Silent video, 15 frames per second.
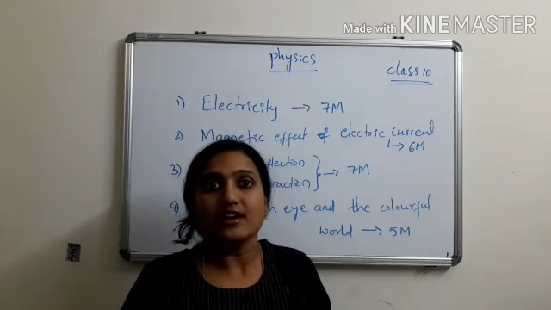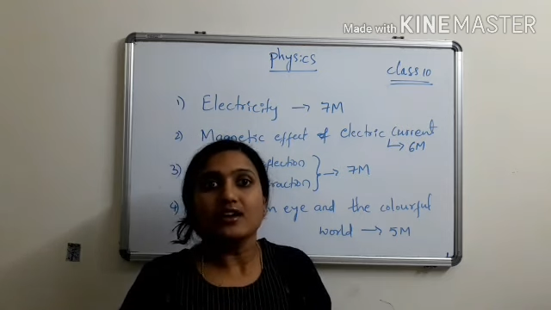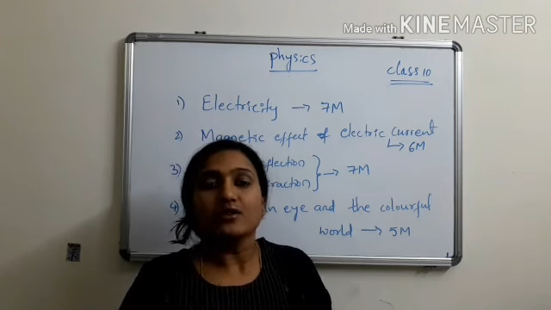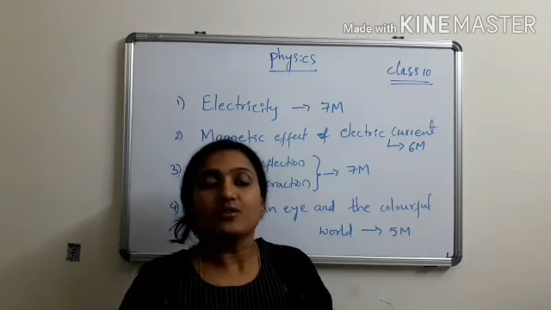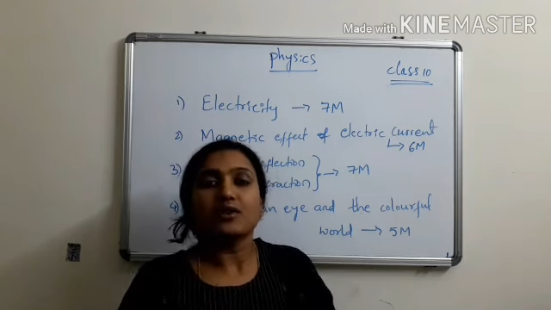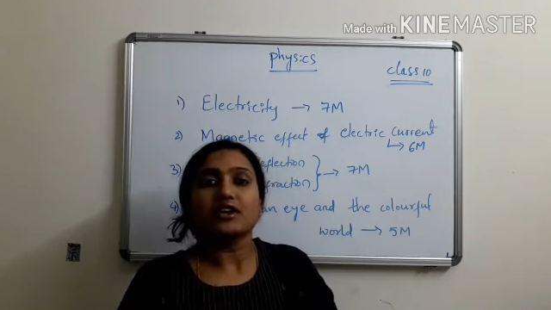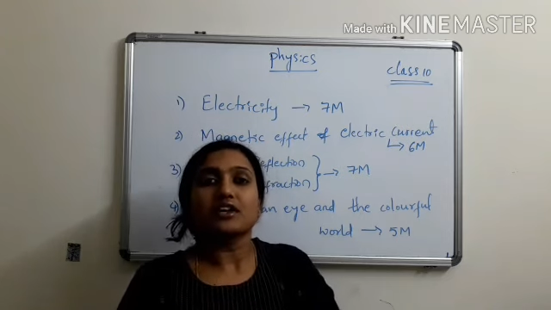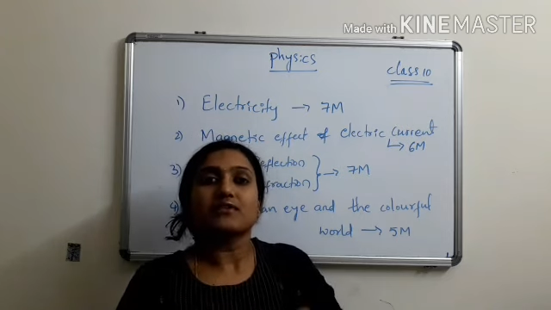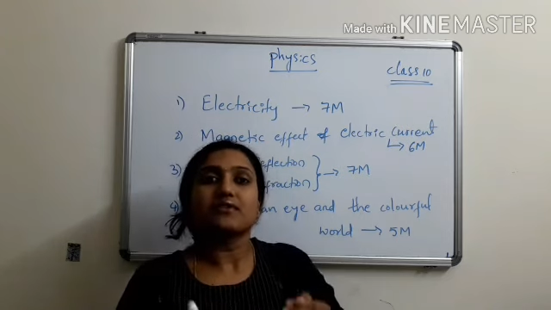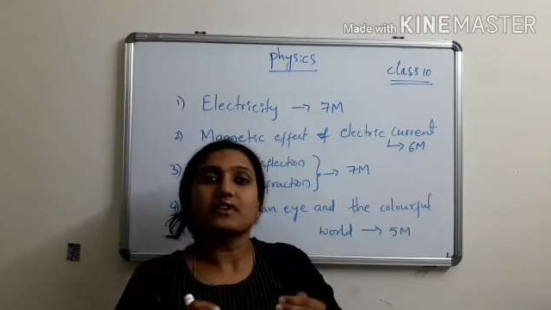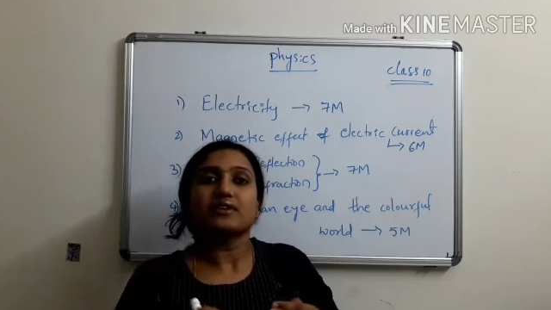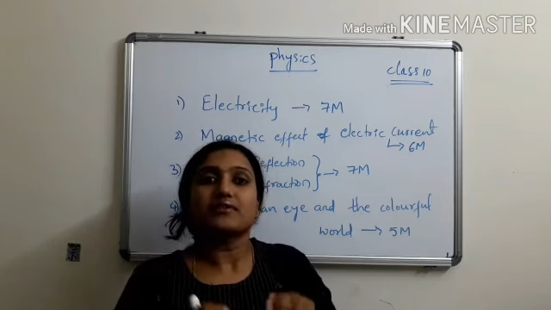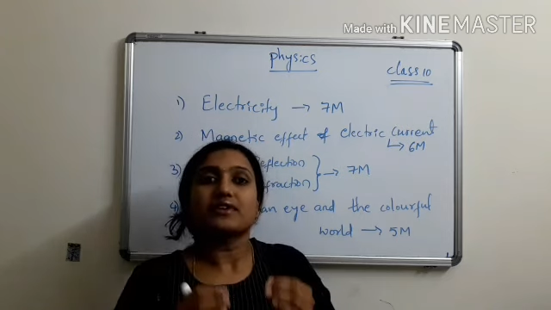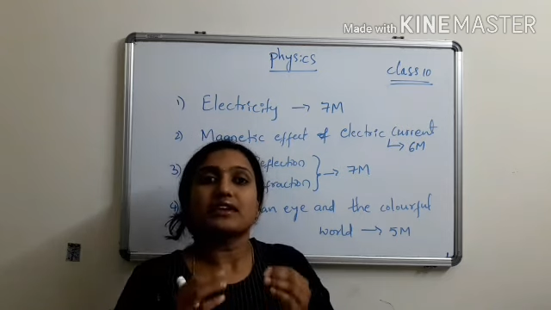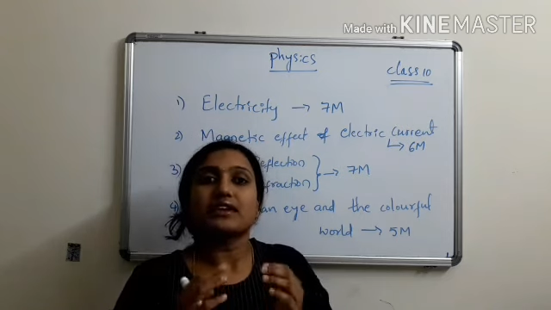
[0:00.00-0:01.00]
whatever
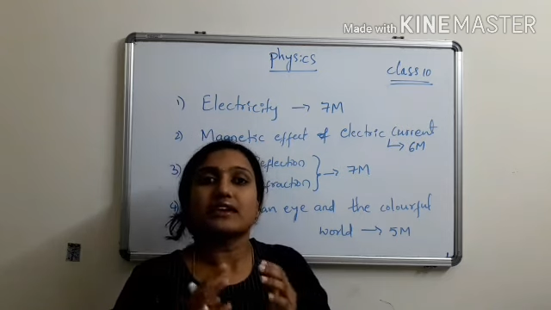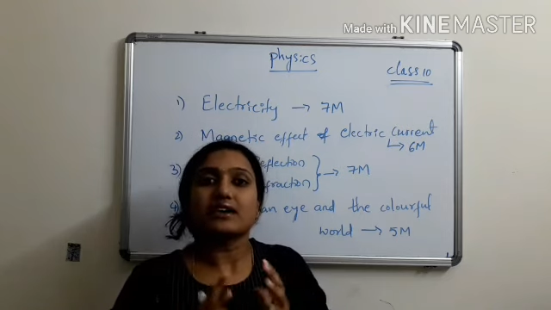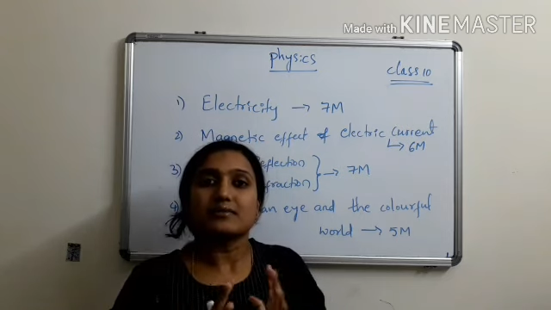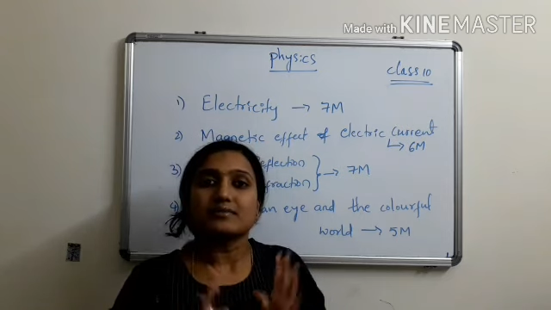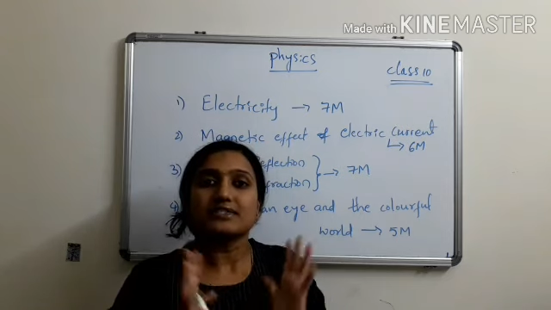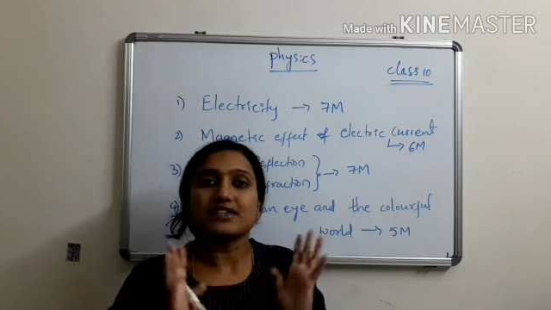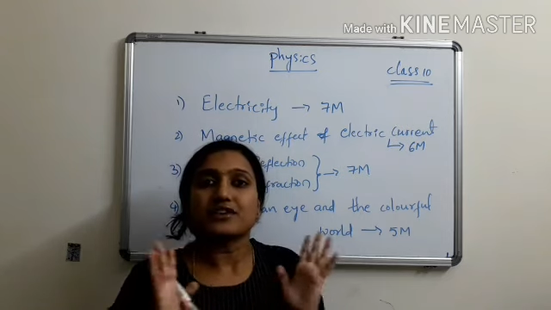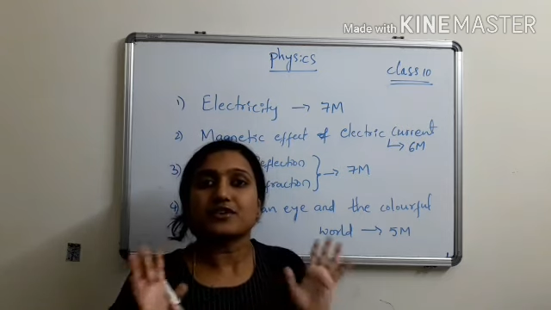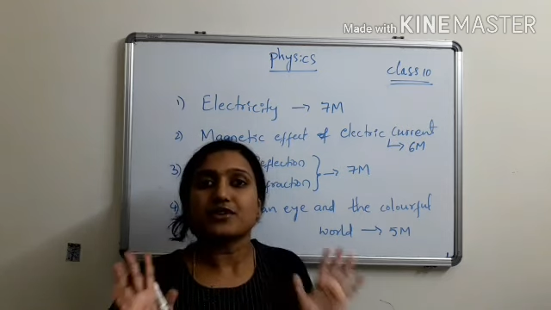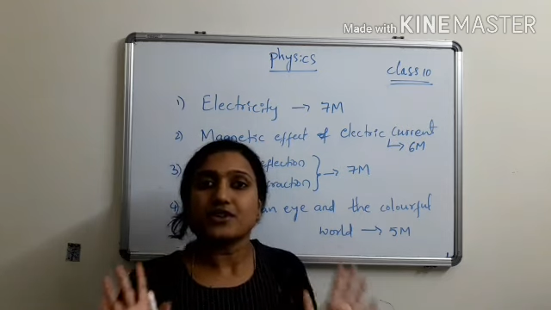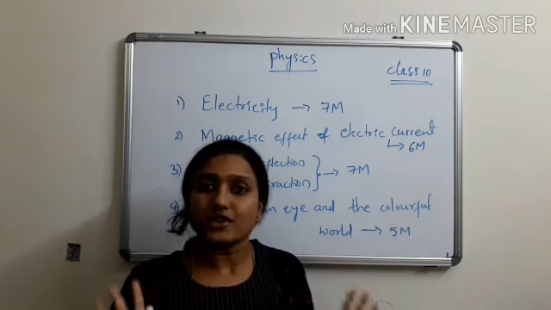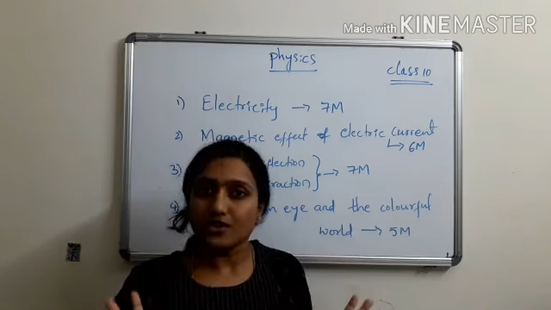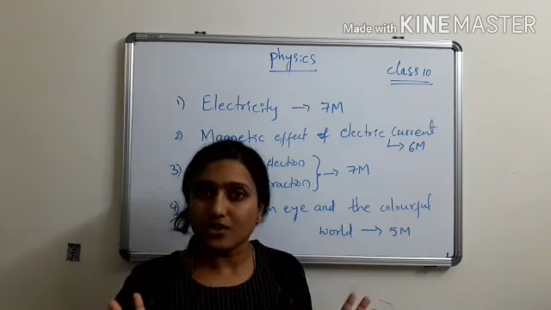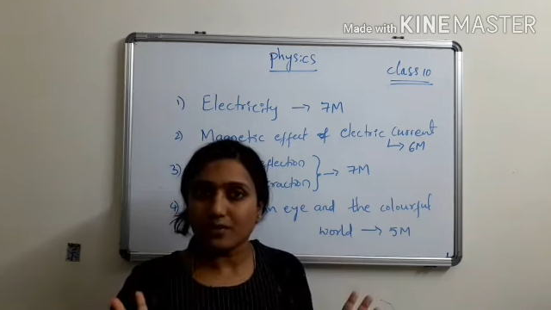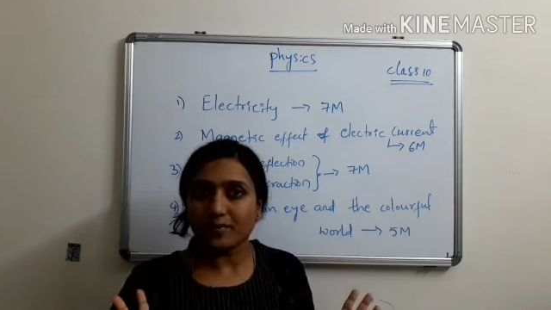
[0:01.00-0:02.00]
will comes in your
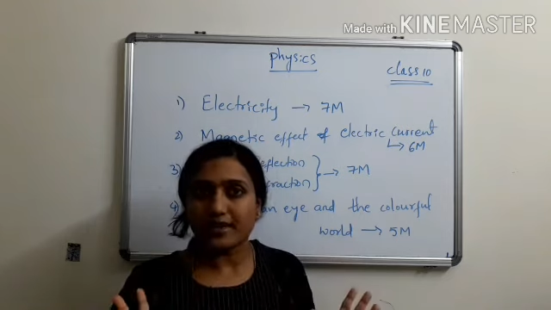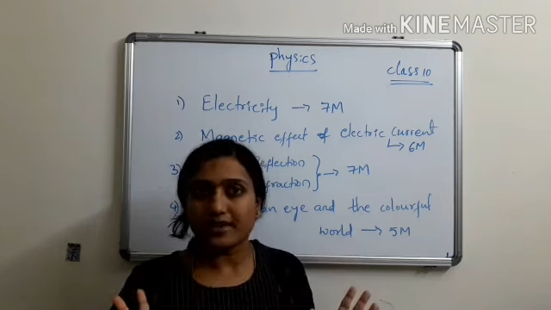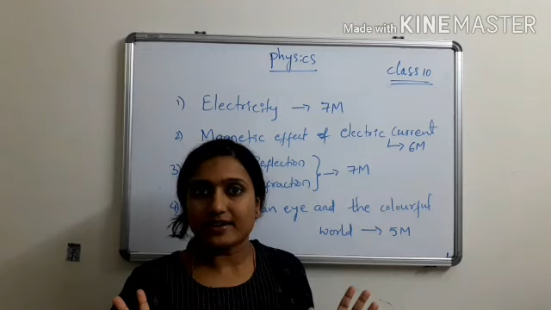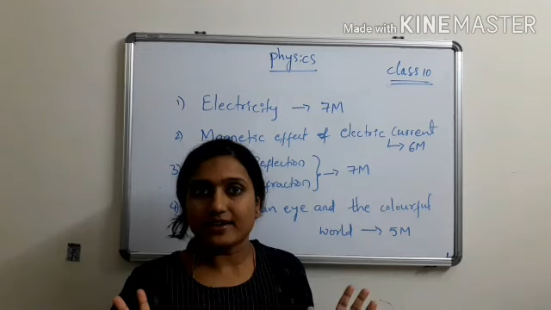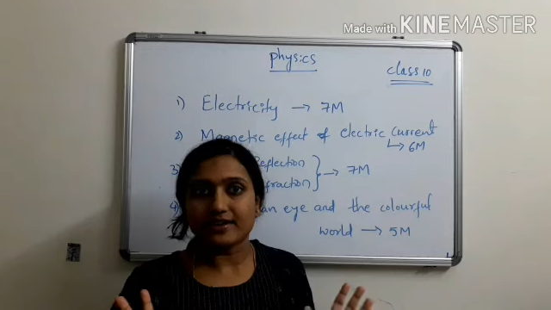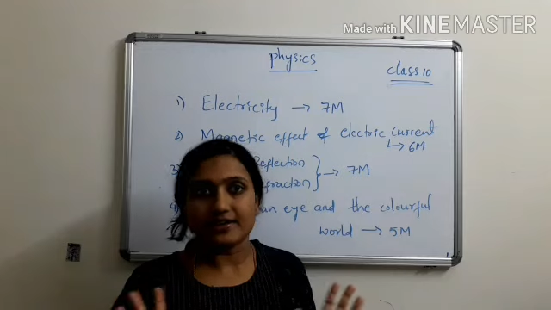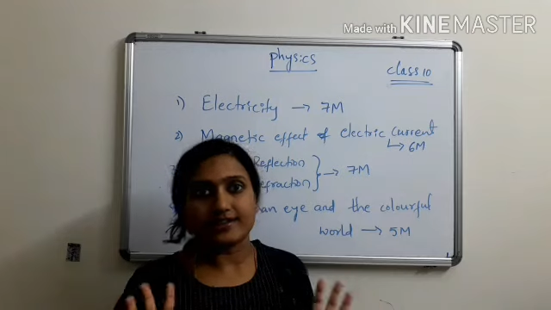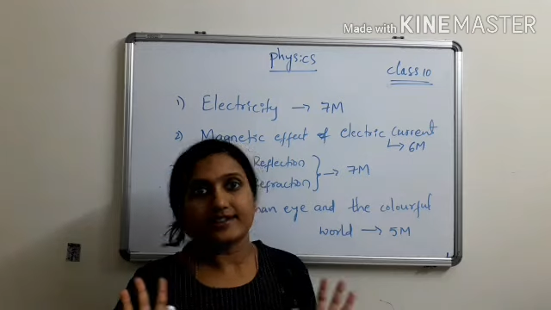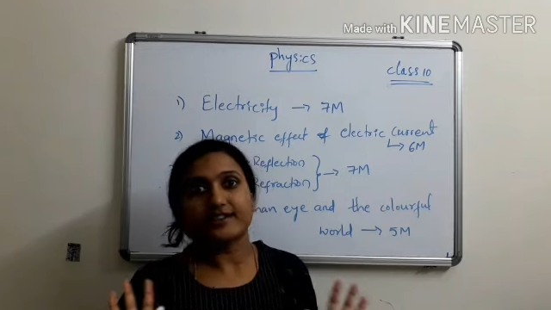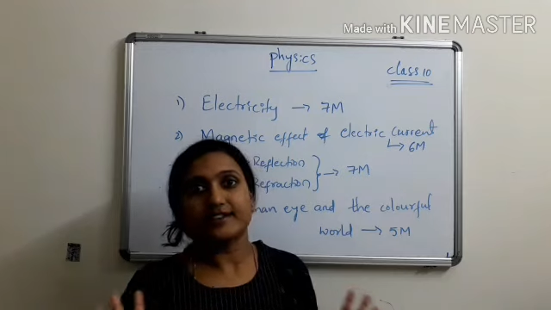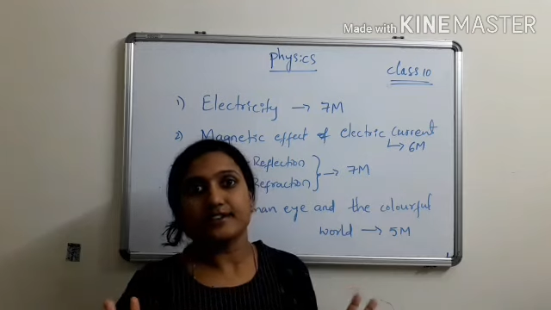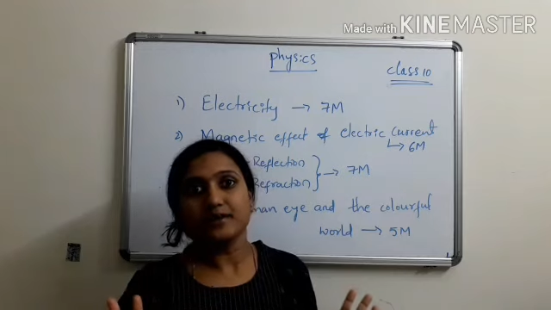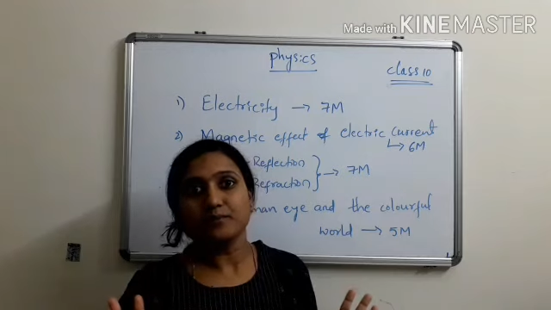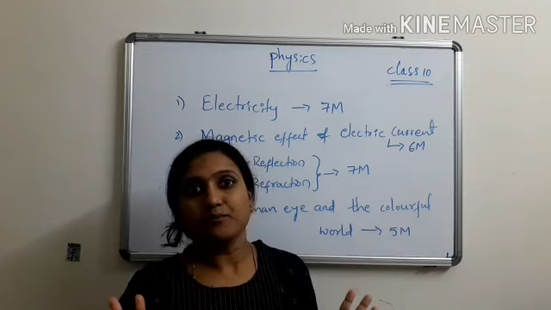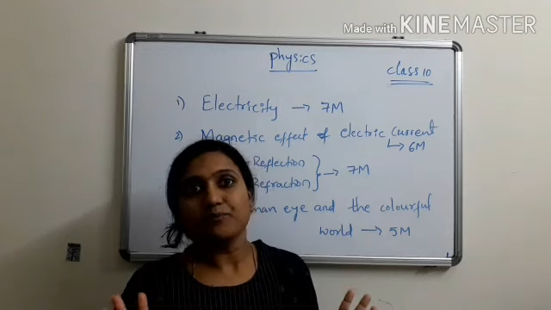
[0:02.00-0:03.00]
topic. Clear?